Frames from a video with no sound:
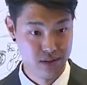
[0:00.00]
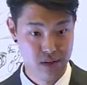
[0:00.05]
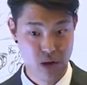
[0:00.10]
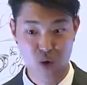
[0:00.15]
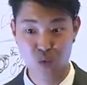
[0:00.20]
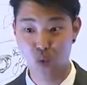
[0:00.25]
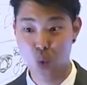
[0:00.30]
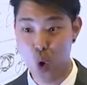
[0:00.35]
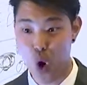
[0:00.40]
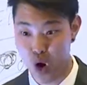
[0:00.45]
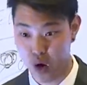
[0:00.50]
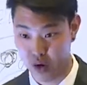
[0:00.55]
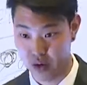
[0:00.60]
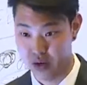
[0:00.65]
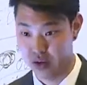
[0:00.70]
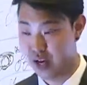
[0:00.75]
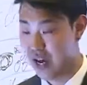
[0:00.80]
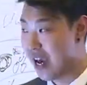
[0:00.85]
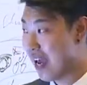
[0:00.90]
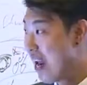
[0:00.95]
of work
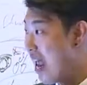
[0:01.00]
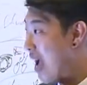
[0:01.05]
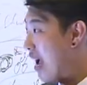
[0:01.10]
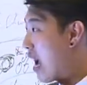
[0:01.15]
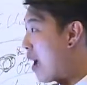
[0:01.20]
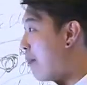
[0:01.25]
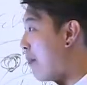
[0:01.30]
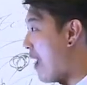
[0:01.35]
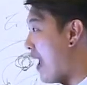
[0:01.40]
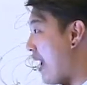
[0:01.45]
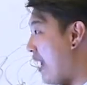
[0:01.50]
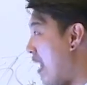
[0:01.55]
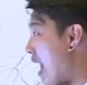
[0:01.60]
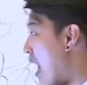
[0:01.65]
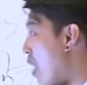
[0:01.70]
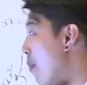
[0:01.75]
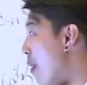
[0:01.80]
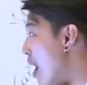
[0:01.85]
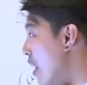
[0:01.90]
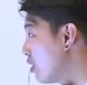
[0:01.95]
and I got paid
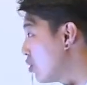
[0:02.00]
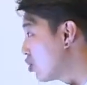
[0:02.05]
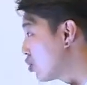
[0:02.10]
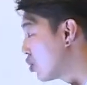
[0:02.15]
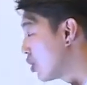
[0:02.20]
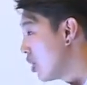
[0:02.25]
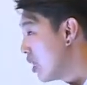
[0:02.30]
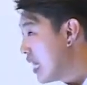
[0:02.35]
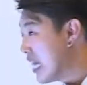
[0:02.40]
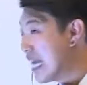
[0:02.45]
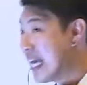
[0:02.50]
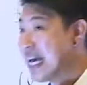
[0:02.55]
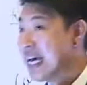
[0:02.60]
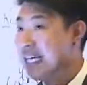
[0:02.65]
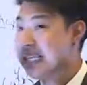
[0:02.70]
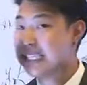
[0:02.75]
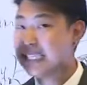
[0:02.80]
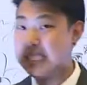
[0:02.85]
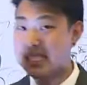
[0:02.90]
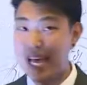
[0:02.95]
how much?
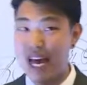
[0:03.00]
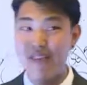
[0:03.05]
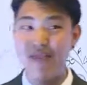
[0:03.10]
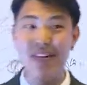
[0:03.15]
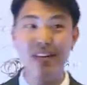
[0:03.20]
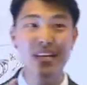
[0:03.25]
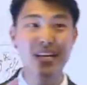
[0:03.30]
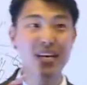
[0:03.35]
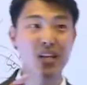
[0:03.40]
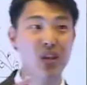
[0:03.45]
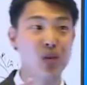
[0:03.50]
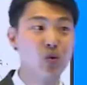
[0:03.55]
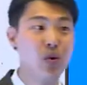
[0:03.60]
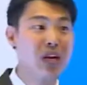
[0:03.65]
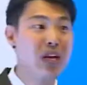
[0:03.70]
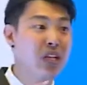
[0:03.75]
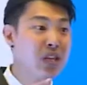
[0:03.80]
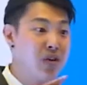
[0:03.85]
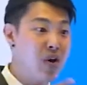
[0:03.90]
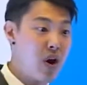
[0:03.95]

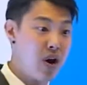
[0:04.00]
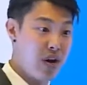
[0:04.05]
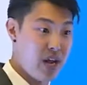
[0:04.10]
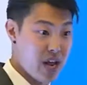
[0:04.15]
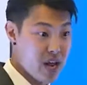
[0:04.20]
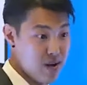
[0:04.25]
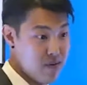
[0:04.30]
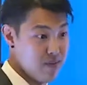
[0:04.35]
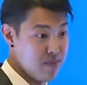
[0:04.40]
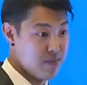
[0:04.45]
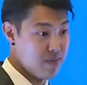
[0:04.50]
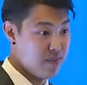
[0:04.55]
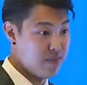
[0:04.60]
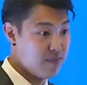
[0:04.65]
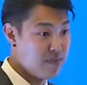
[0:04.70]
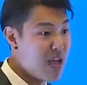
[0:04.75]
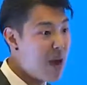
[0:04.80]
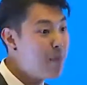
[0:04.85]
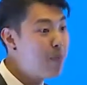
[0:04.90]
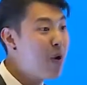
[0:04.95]
73.30.
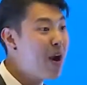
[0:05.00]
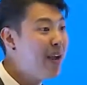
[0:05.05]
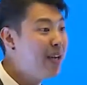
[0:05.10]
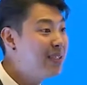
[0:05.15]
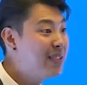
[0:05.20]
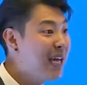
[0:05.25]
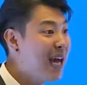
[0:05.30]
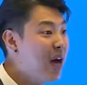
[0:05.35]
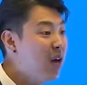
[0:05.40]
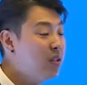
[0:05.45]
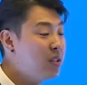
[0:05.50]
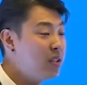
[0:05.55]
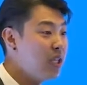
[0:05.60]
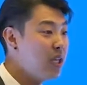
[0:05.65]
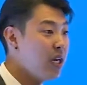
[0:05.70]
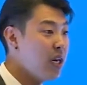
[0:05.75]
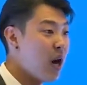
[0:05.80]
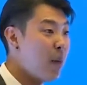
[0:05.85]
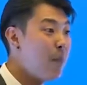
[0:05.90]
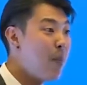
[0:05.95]
That breaks down
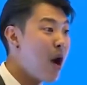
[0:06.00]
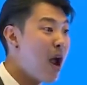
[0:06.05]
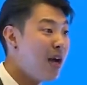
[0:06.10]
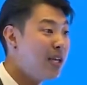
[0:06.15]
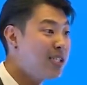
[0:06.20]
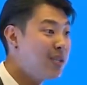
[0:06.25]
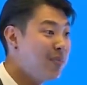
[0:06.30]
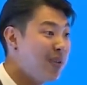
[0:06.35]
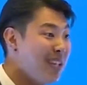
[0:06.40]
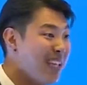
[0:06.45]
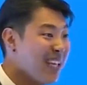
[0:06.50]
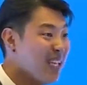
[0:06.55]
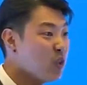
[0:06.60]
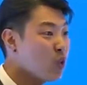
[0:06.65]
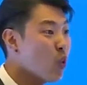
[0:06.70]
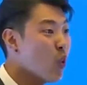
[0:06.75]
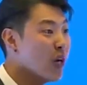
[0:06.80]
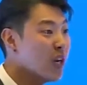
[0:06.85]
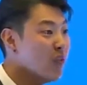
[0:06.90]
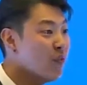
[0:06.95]
to approximately
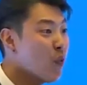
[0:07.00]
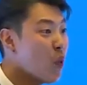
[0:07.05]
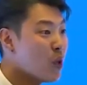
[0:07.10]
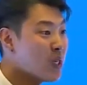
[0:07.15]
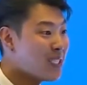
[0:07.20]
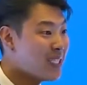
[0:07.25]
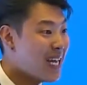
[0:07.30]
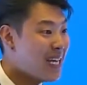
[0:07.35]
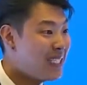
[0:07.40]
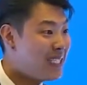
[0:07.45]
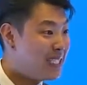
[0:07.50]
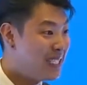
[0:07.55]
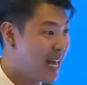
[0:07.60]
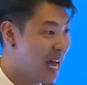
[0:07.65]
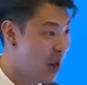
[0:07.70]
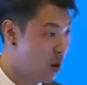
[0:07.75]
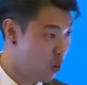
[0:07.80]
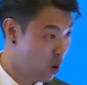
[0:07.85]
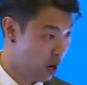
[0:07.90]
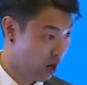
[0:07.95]
24 cents an
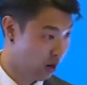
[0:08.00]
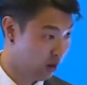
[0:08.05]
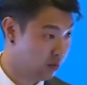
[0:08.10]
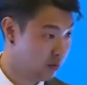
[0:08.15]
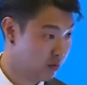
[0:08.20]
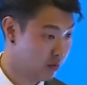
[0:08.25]
hour.